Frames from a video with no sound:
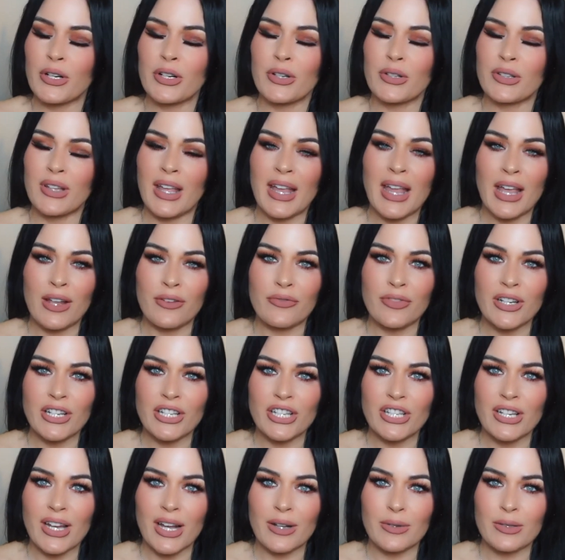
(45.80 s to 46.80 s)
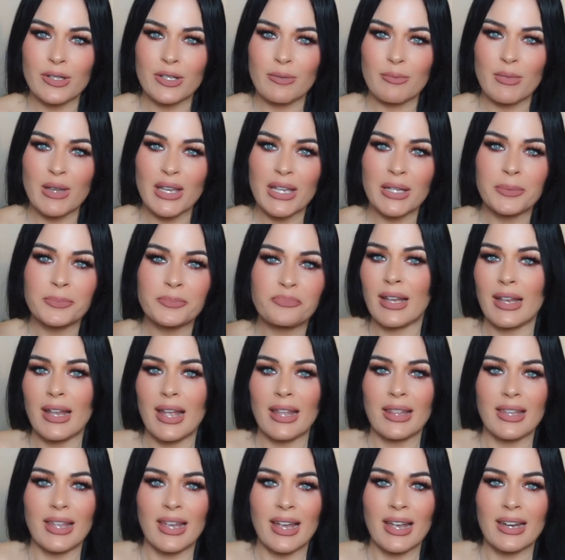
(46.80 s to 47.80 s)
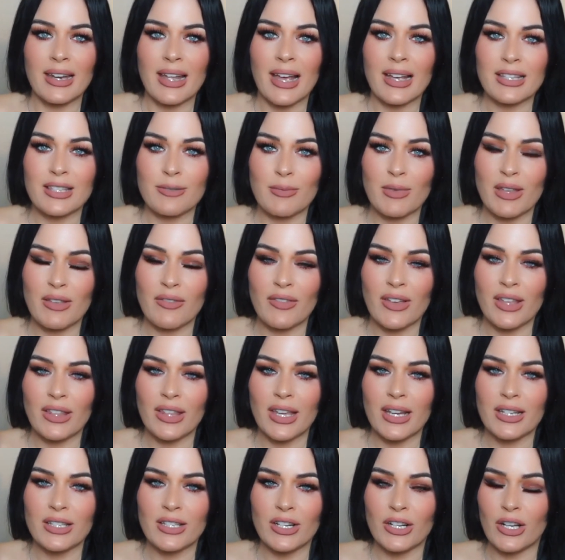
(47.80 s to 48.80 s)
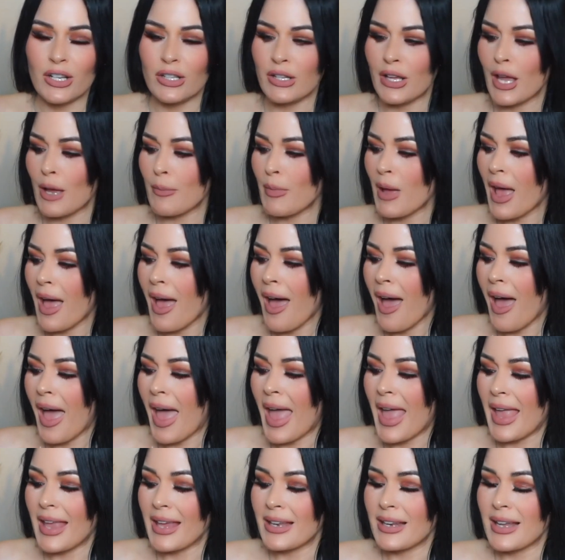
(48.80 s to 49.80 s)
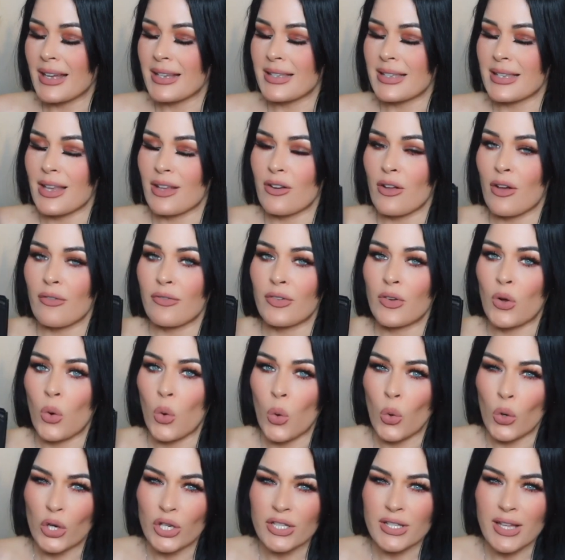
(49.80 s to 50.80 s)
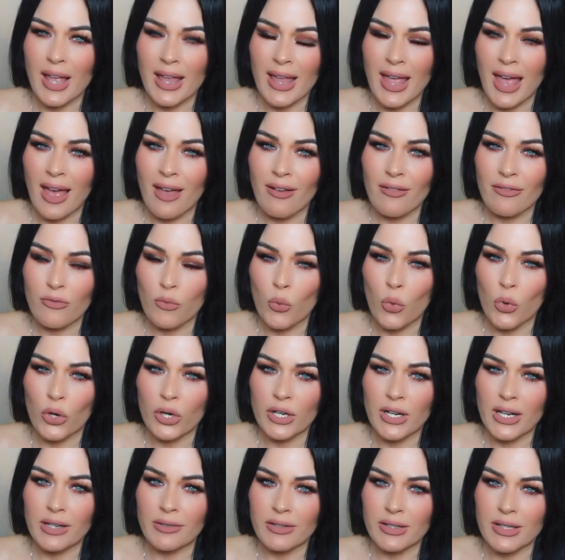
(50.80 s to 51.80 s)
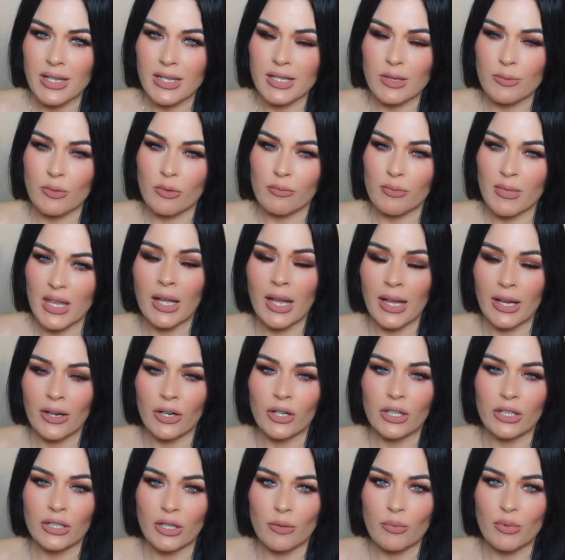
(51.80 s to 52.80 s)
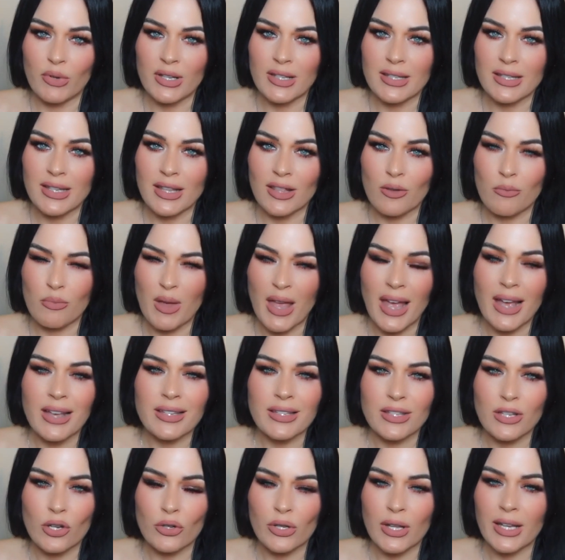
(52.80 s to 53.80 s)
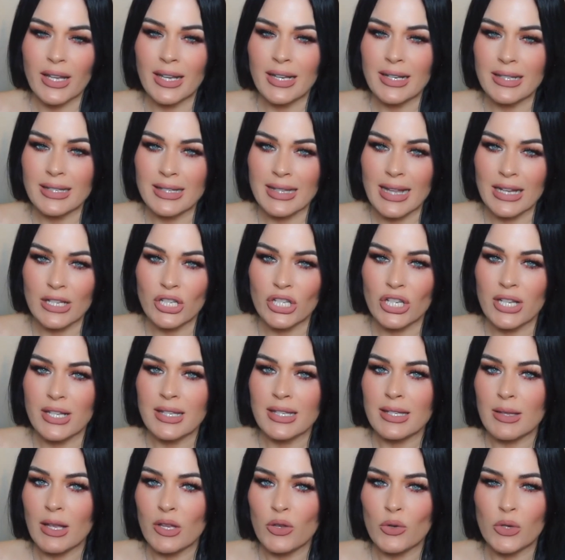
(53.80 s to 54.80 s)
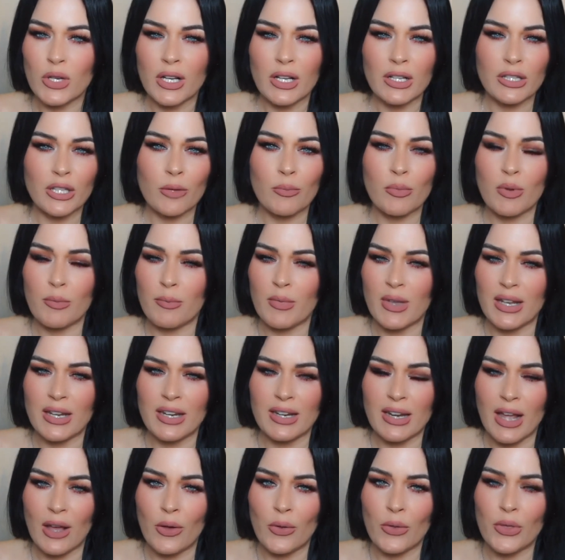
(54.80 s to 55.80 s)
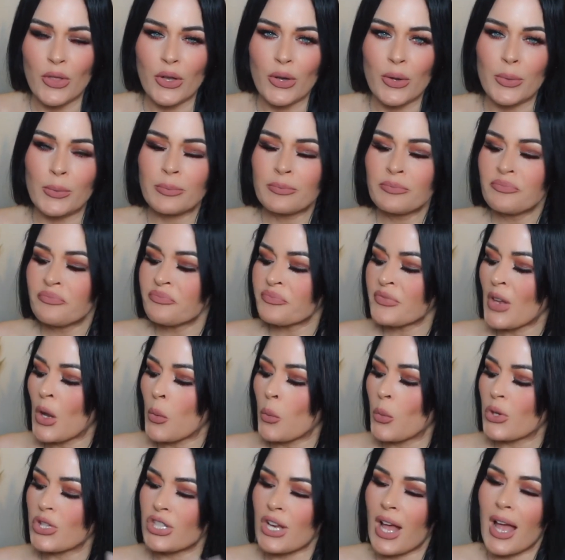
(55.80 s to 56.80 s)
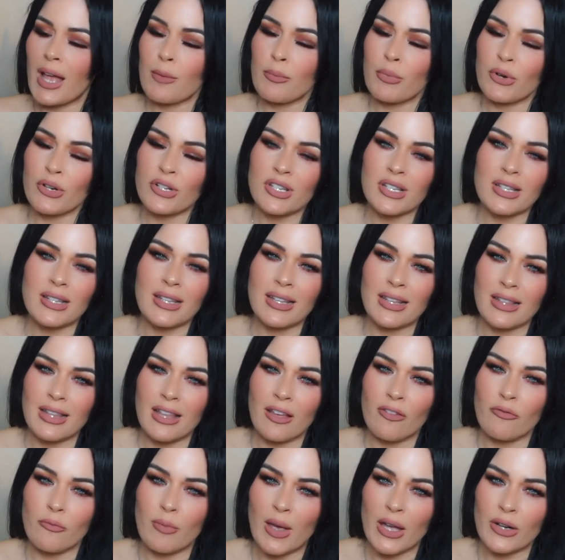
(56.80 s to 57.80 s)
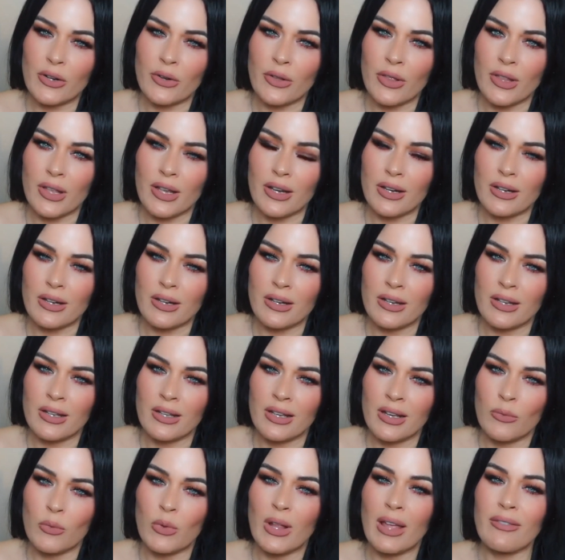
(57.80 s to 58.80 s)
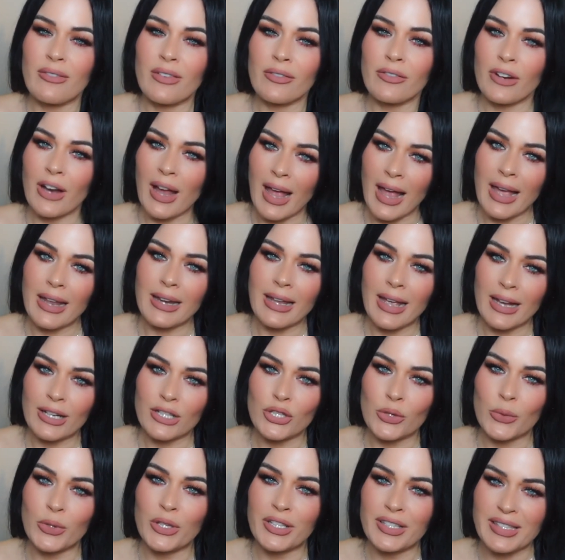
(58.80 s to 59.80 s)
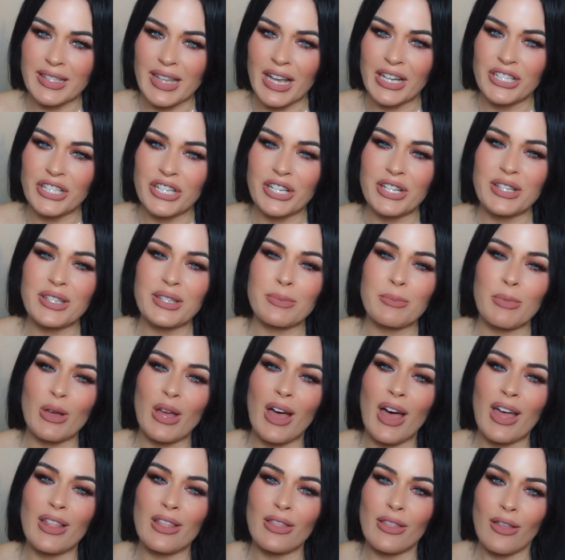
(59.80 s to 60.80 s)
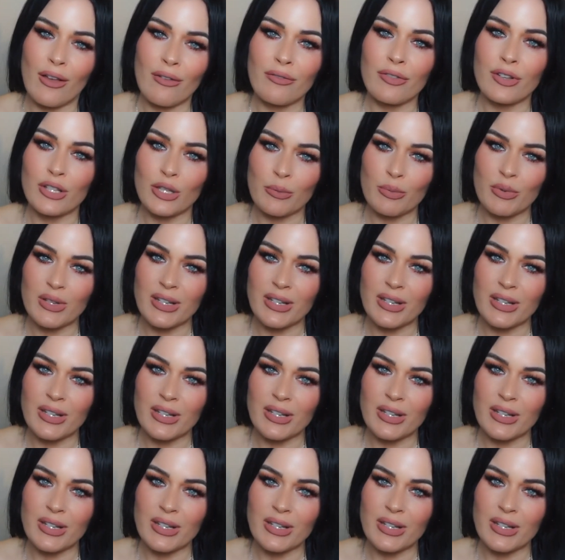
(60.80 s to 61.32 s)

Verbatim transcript: They had reached out to me and they had asked me if I'd like to collab, and I said of course. I have worn Irresistible Me hair clip-ins in the past. They're like extensions that you can clip them in and out though, which I personally love better than, well, I've never had actual extensions, but I love clip-in